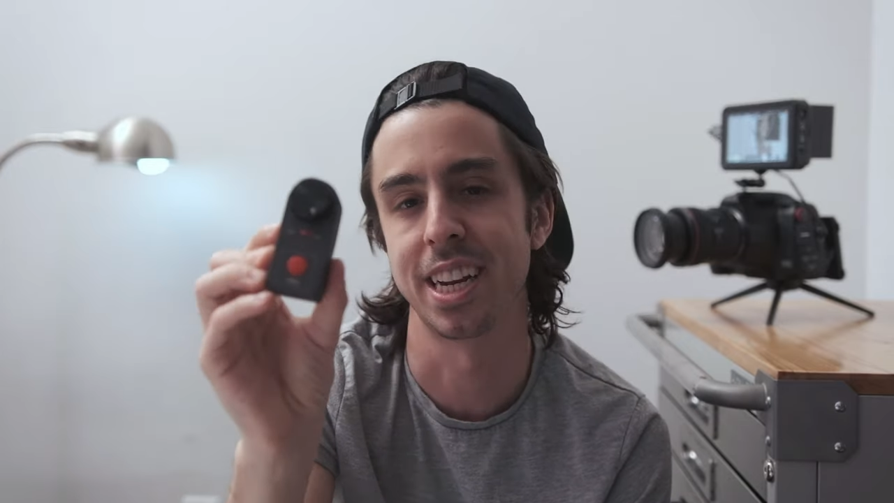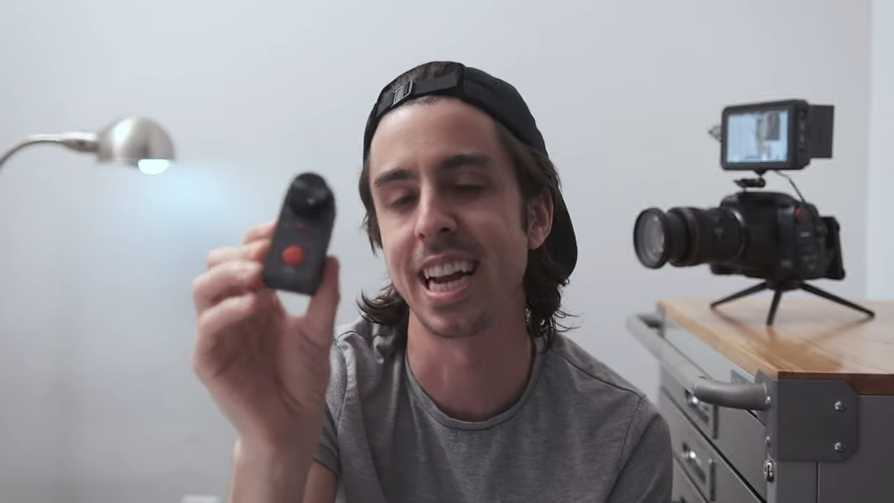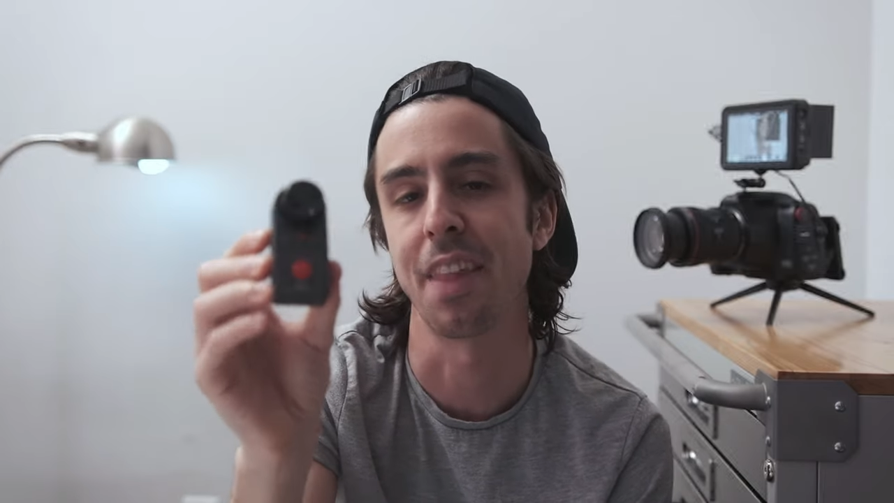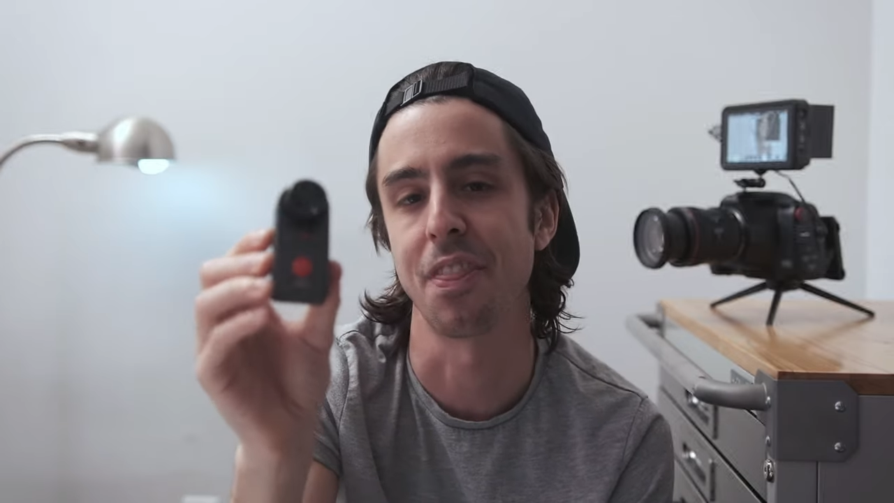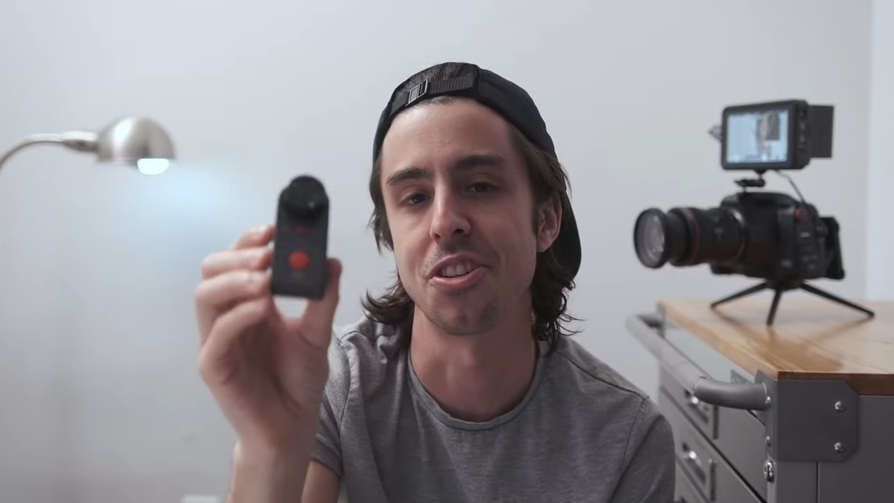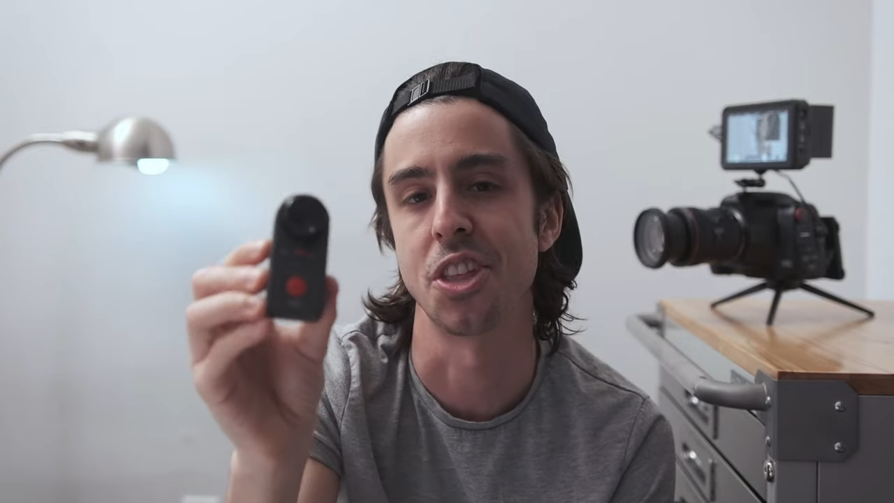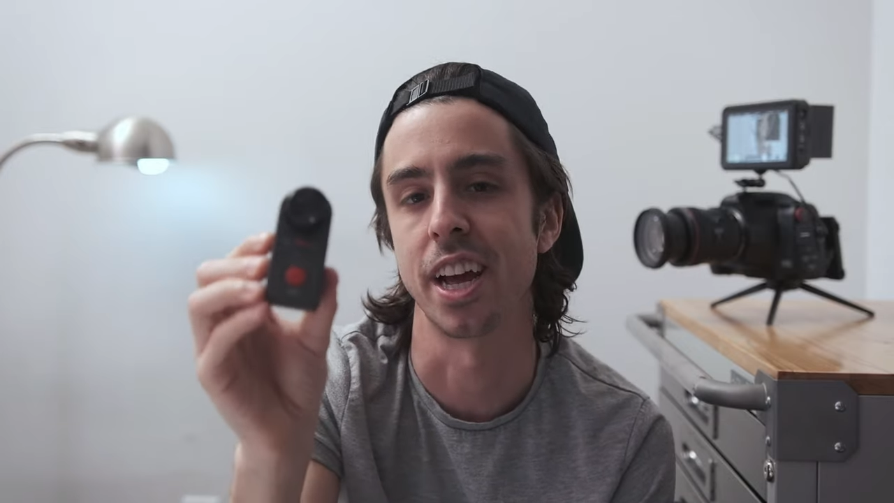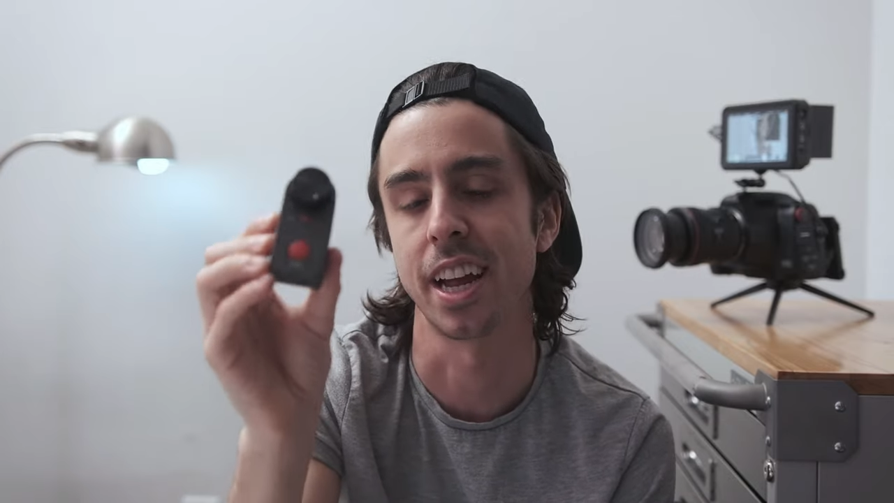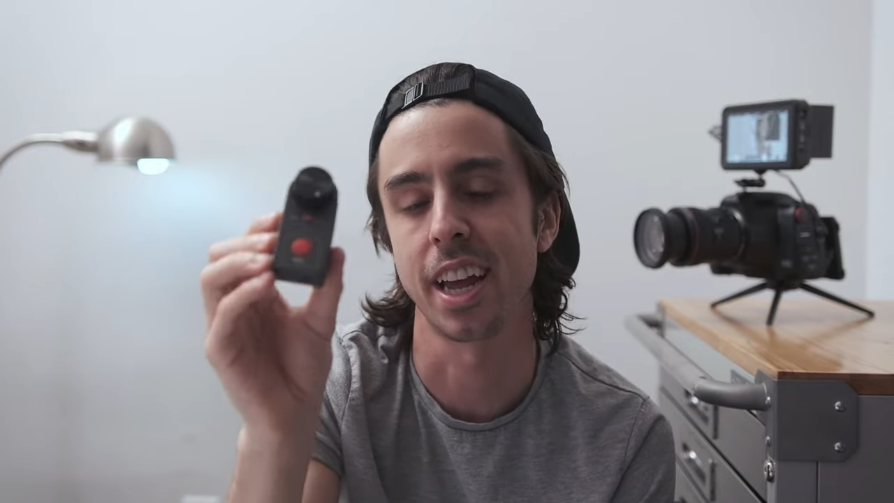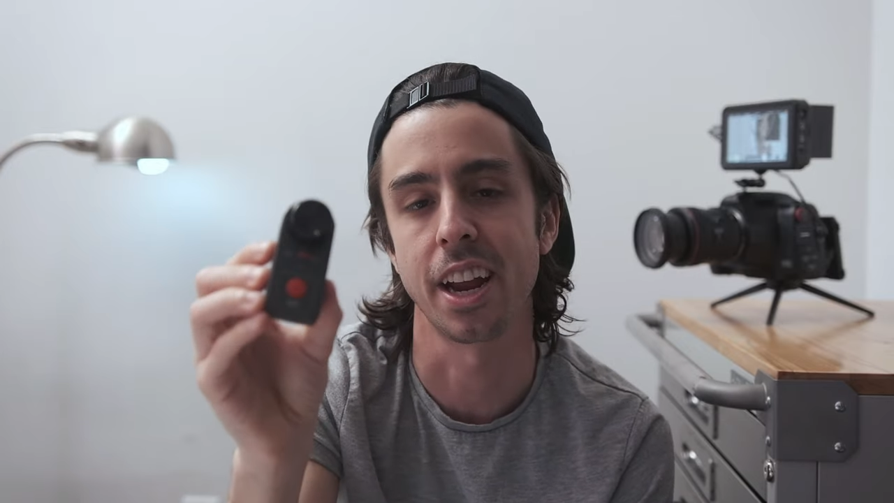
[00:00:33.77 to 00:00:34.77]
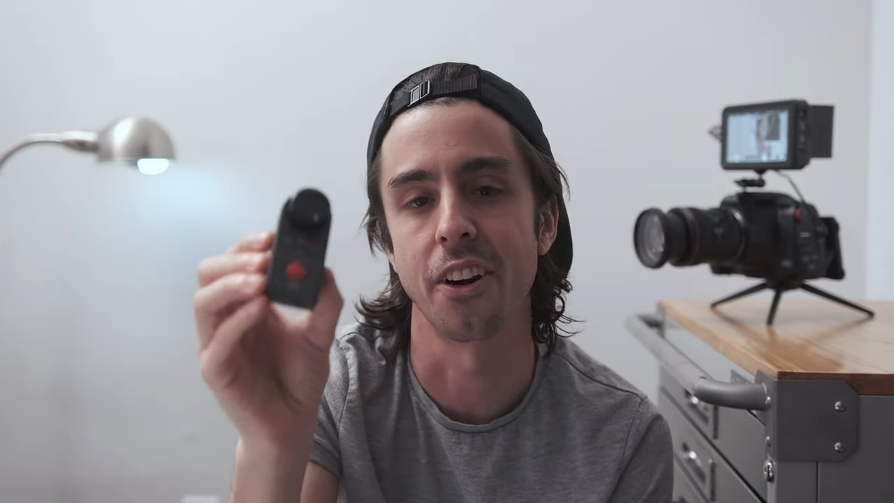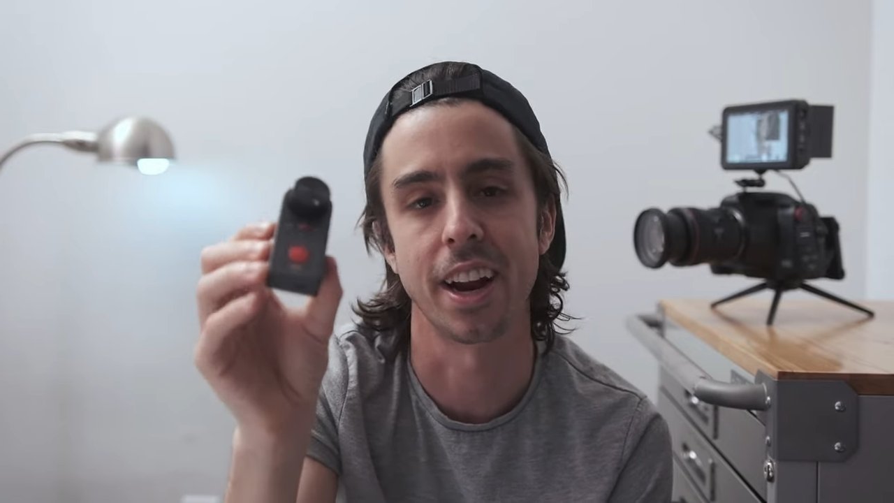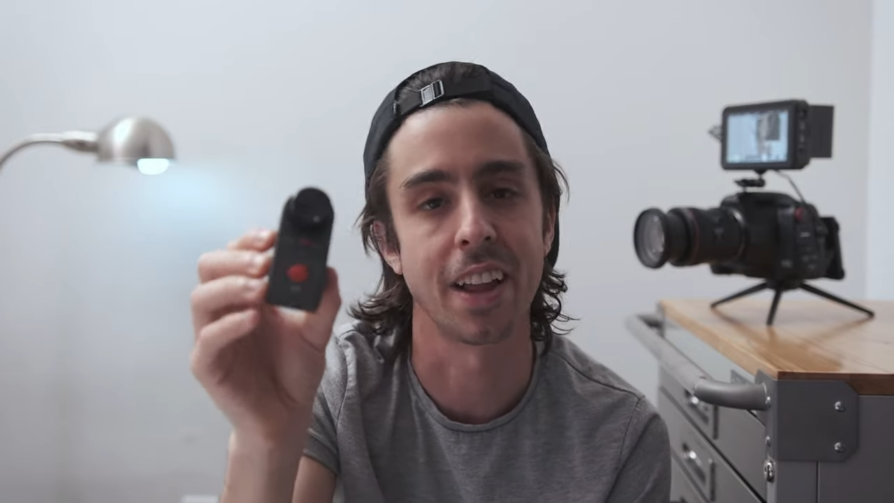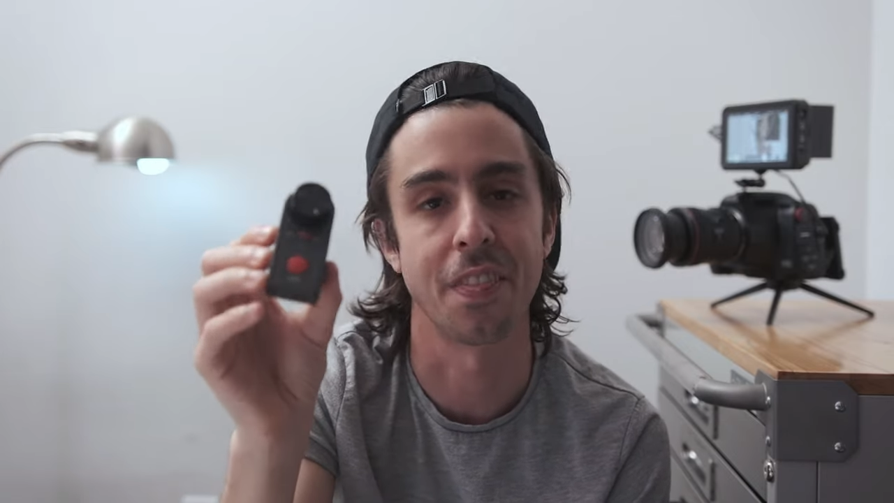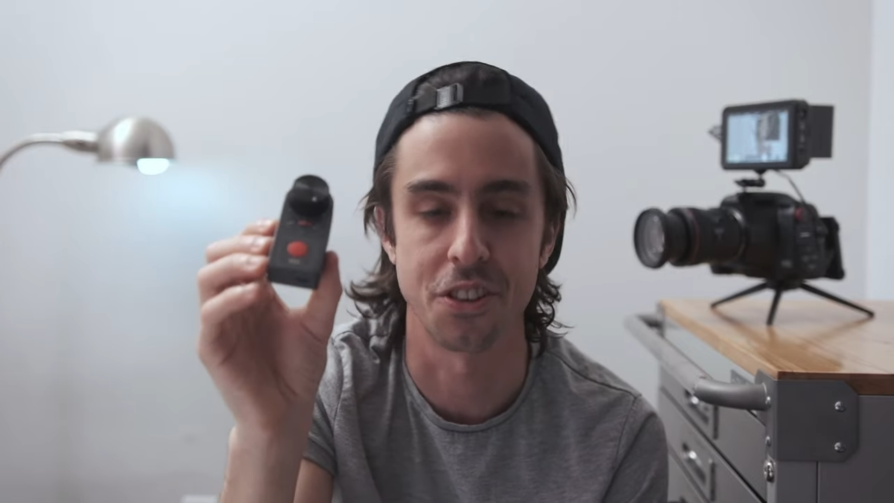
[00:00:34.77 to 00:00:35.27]
to get this thing here
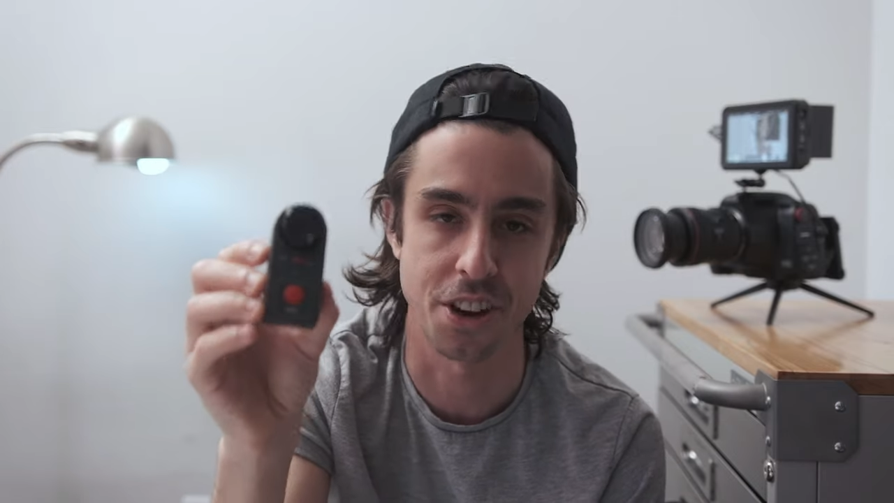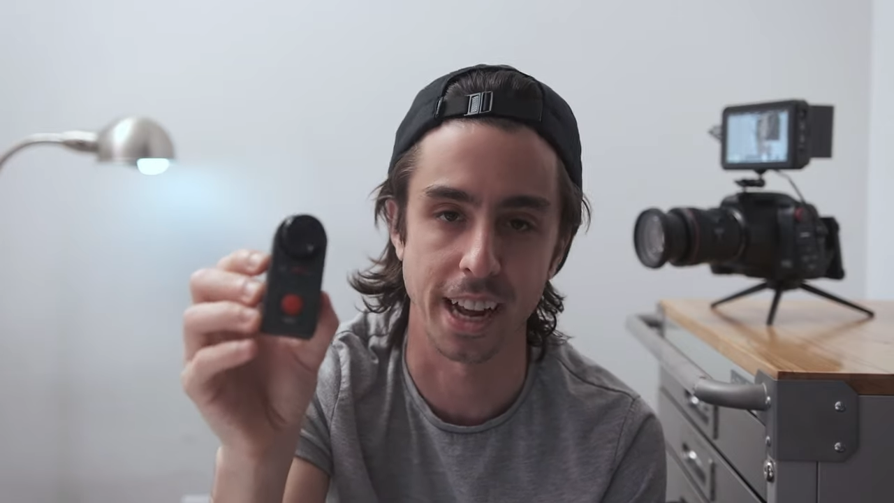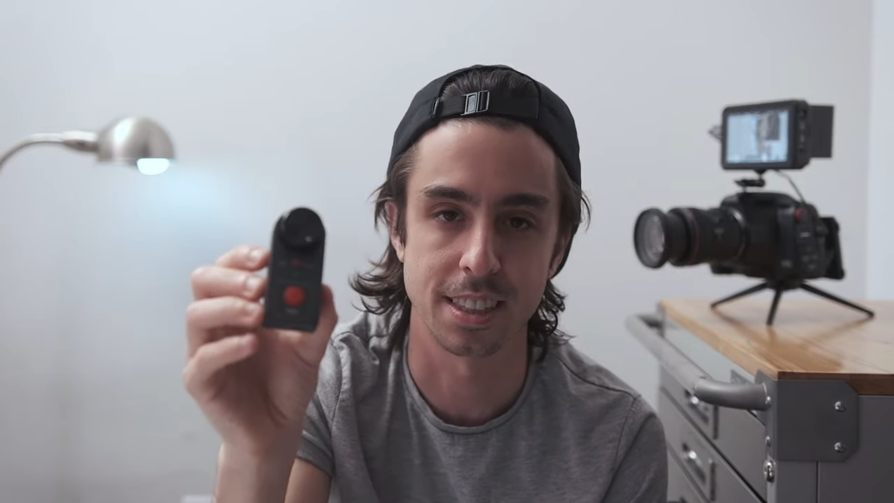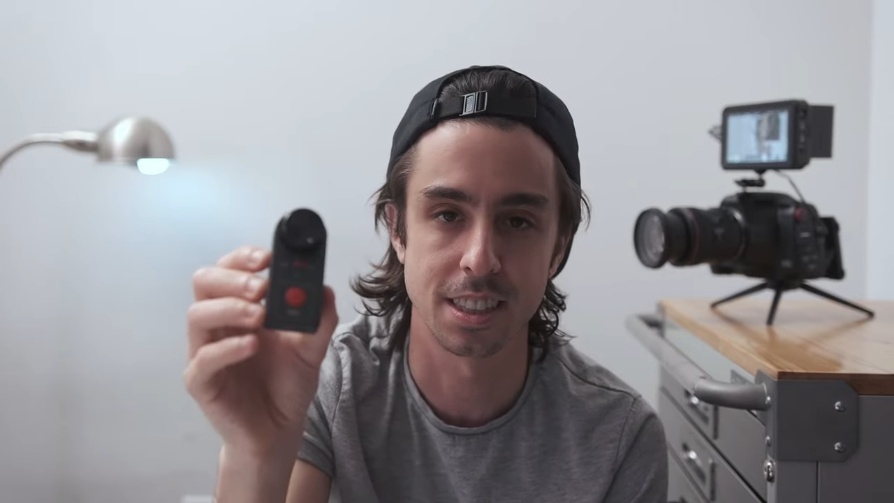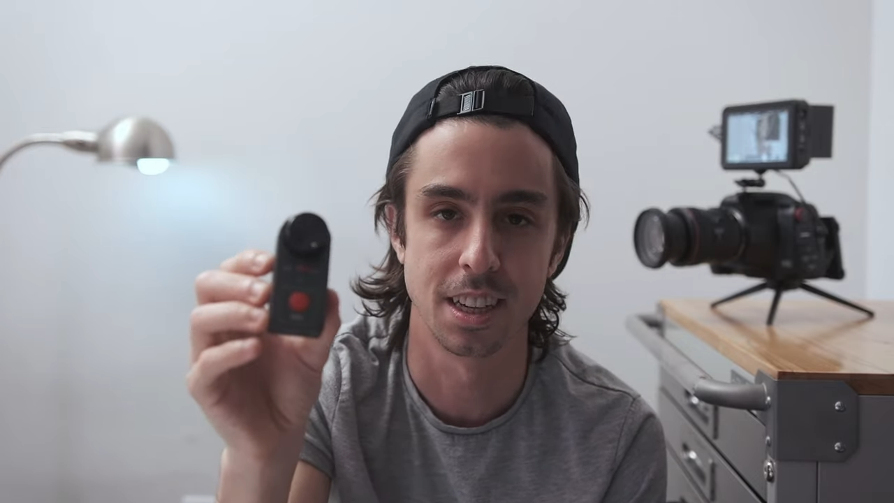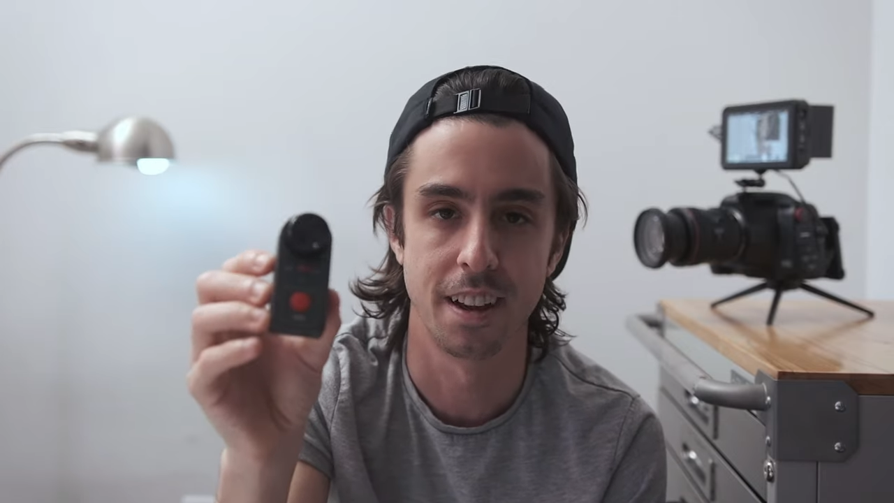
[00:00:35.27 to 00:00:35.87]
in the States.